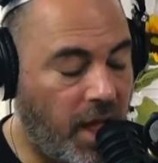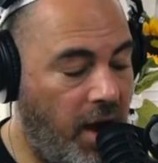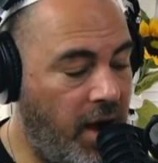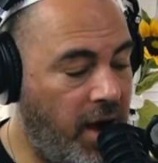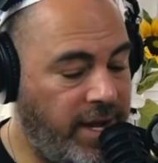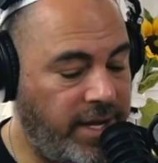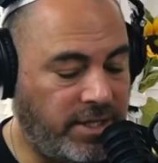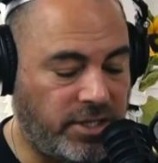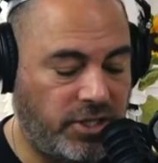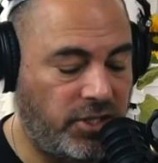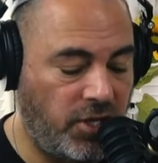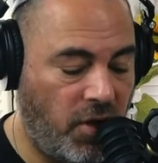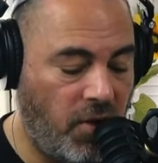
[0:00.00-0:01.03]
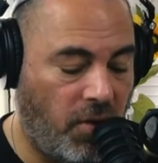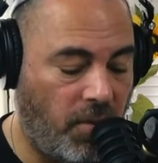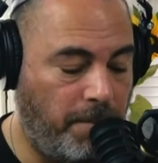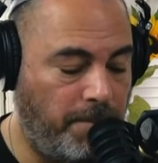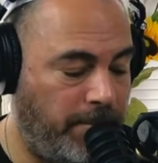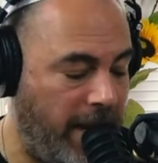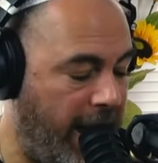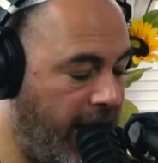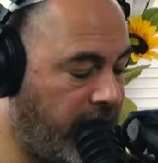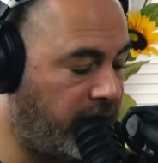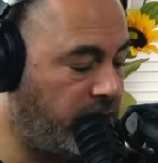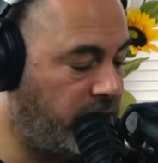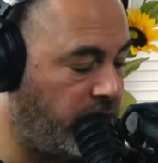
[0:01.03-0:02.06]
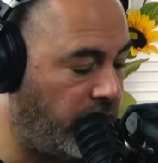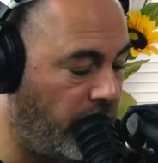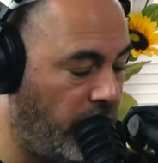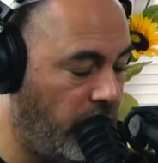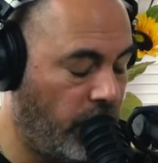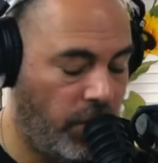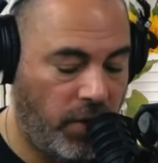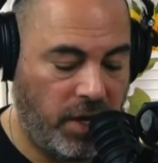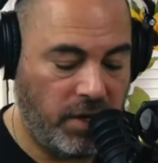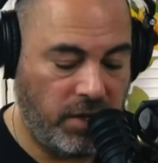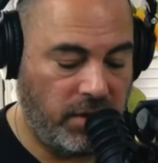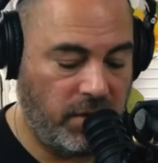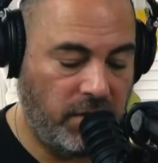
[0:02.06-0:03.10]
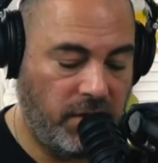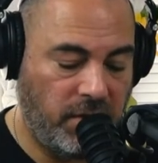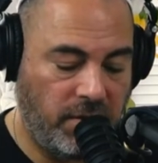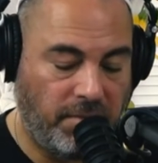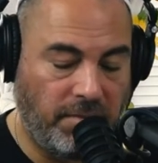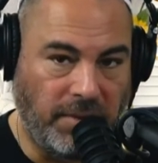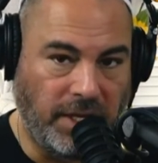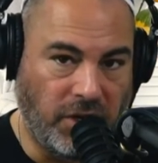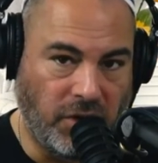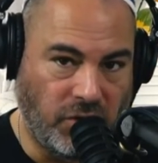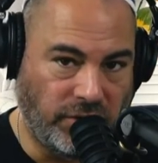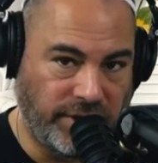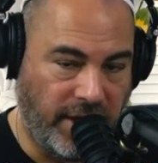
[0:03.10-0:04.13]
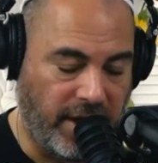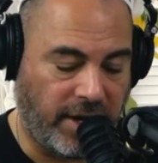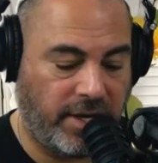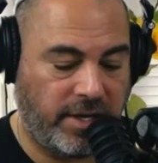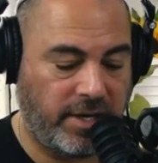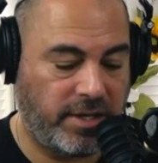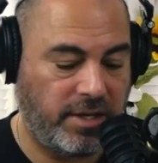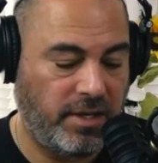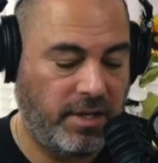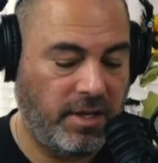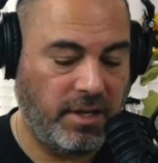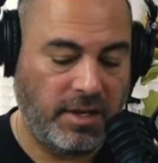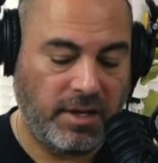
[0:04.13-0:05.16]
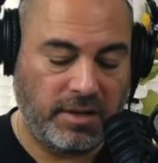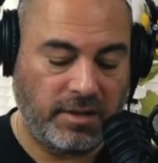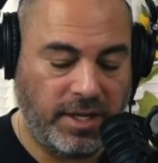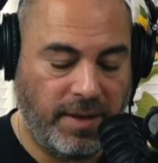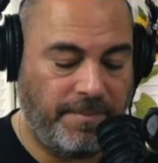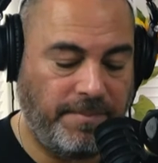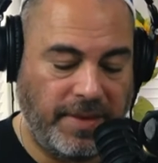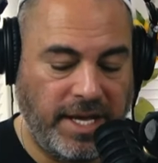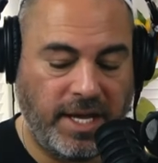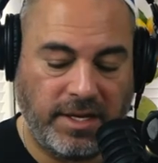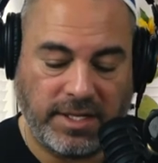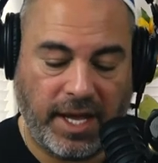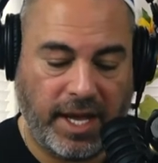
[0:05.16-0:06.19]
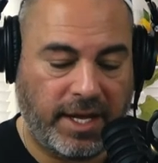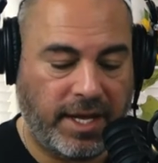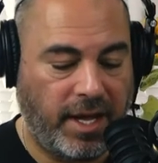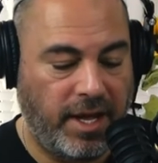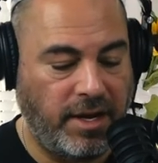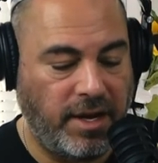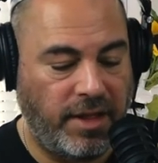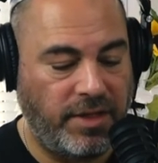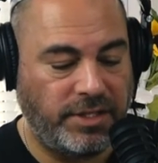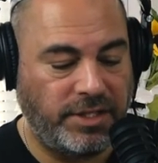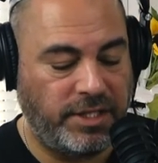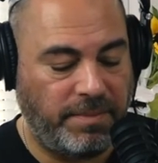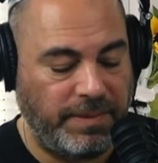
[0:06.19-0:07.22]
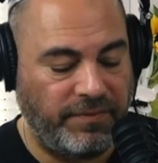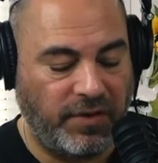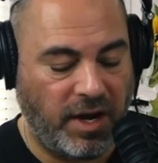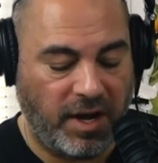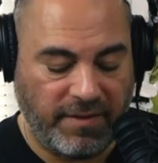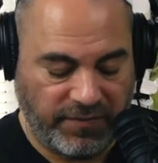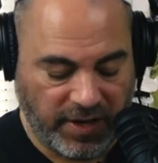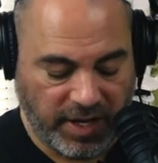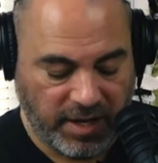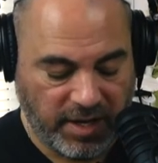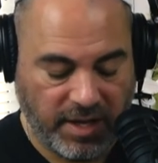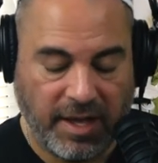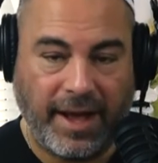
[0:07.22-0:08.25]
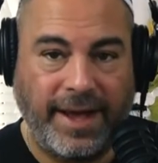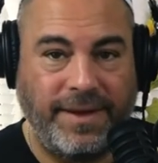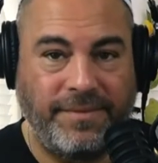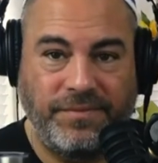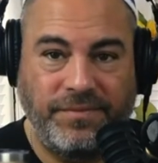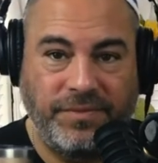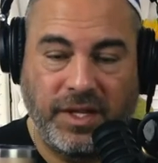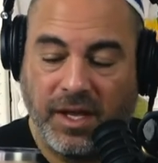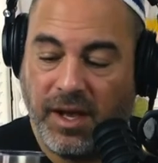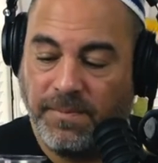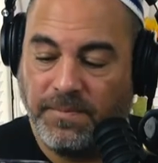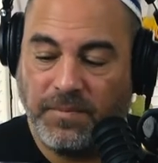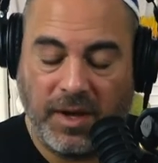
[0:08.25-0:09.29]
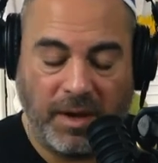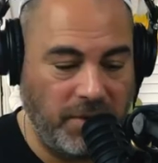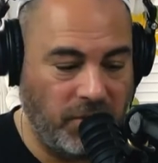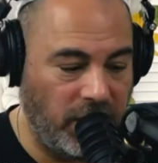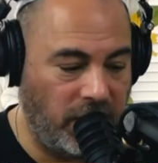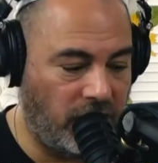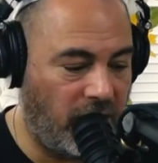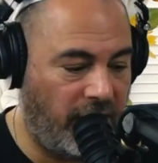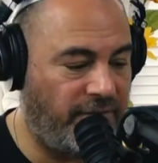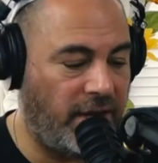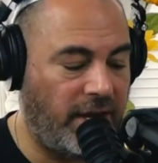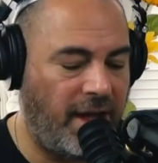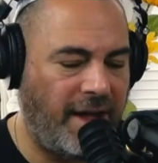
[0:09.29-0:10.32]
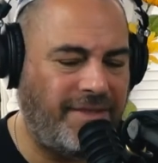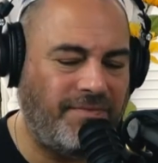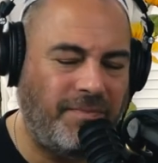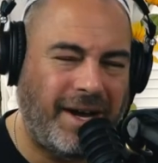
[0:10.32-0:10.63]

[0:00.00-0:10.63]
right, so back to music. Let me take another sip of coffee. I'm a real coffee guy.